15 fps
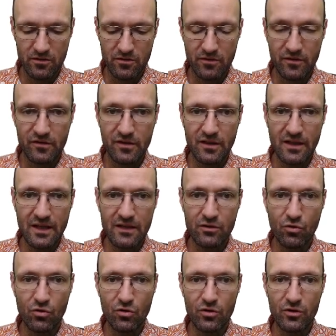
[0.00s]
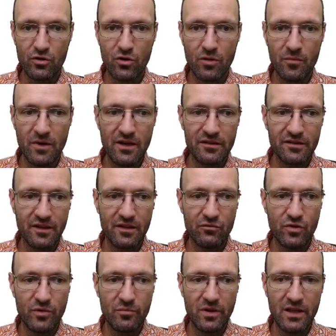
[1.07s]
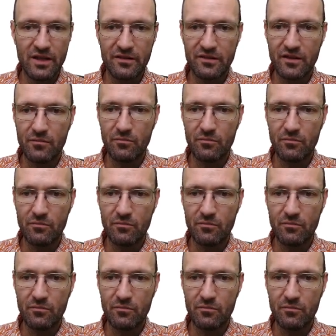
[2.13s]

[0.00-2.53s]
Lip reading: select all the commas and replace them